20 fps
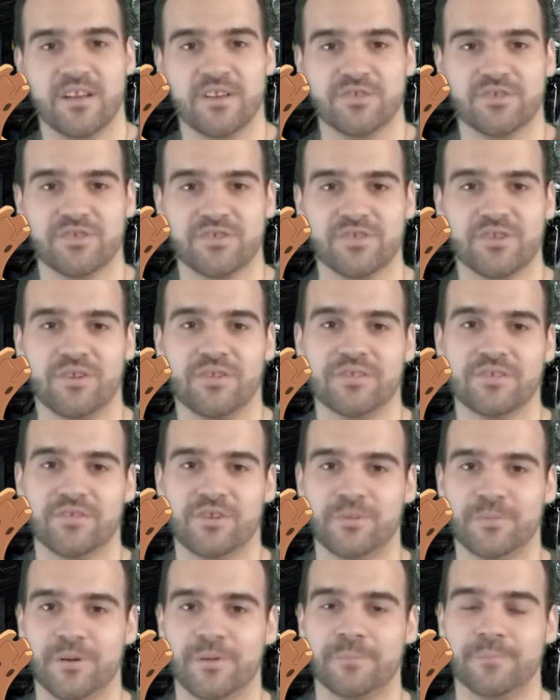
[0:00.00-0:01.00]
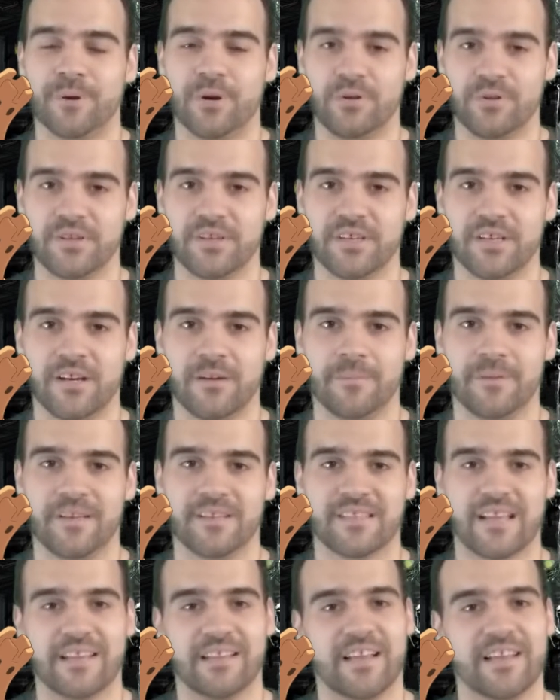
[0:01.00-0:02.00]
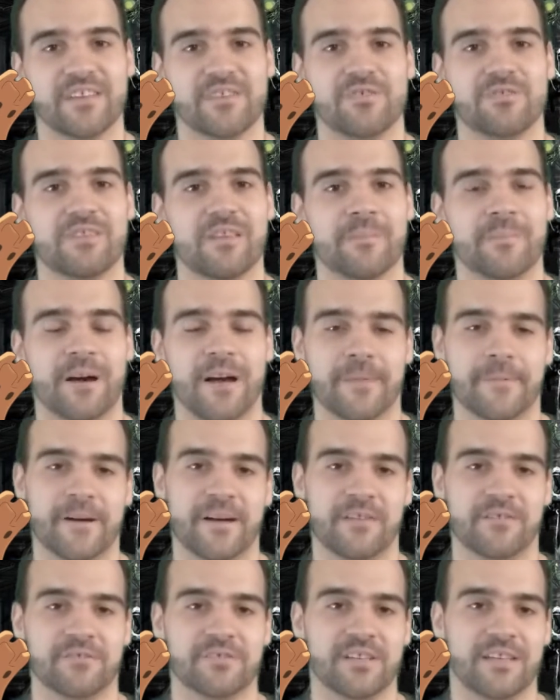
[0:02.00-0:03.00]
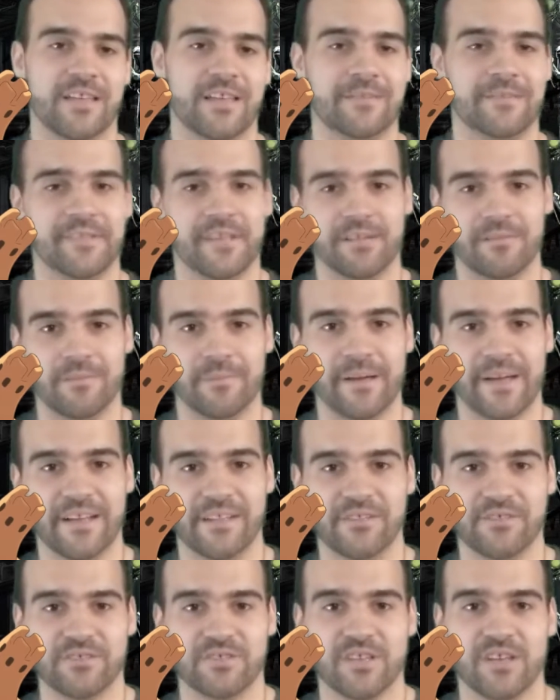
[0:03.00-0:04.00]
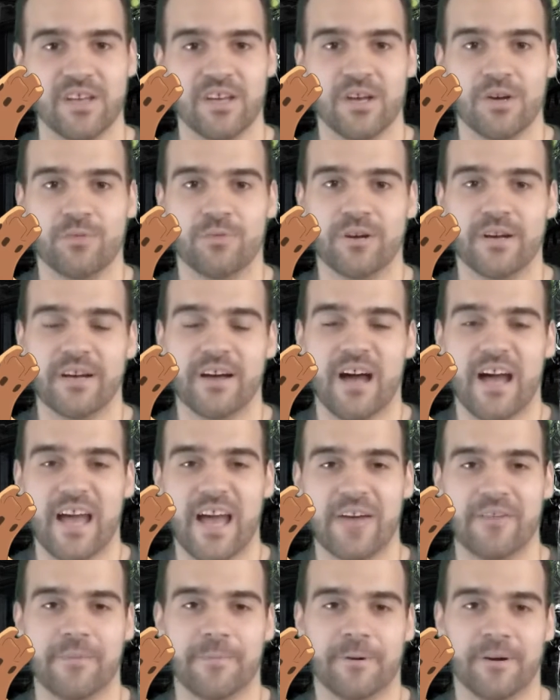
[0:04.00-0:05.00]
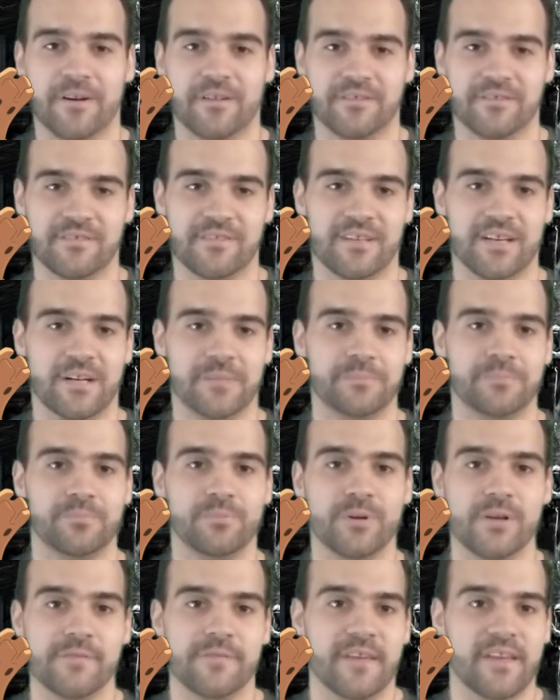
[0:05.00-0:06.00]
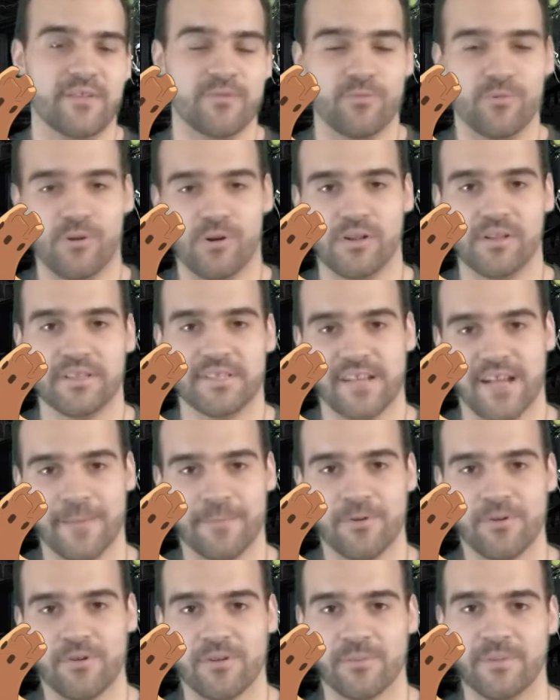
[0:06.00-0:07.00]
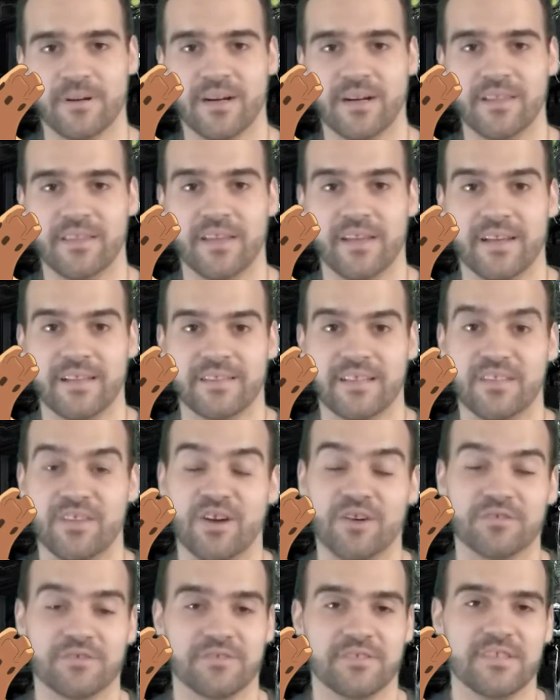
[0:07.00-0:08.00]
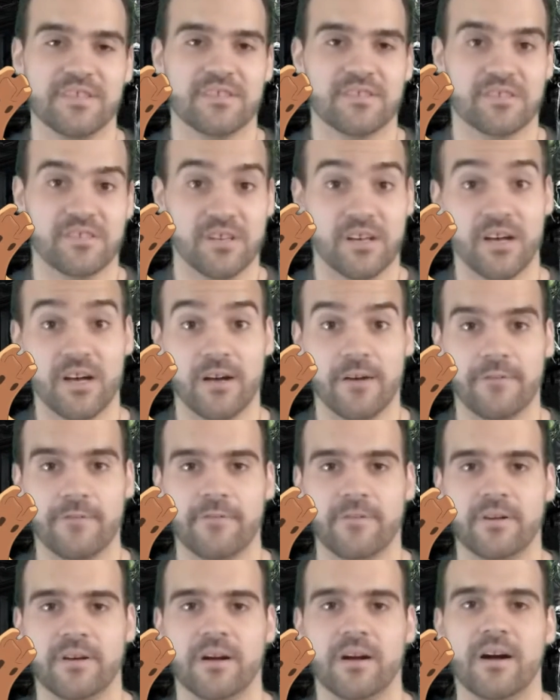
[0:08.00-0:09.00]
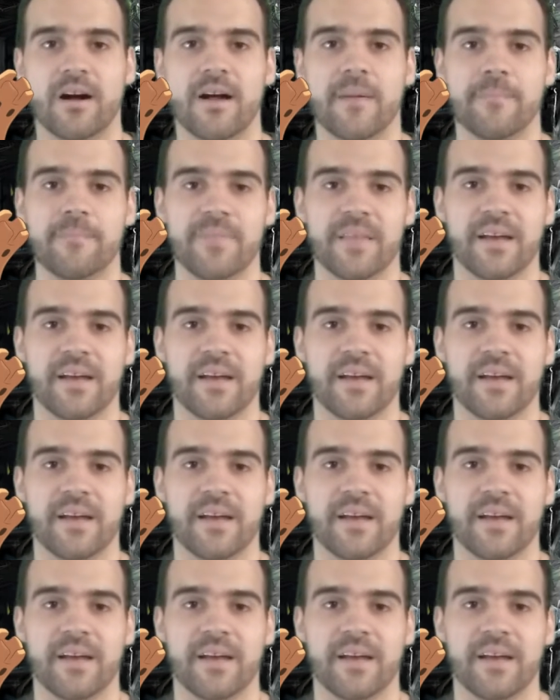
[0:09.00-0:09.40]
just so it's a little more bulkier, because I like using my Palossand in double battles, where I have it partnering up with a water-type Pokemon that knows at least Surf, alright?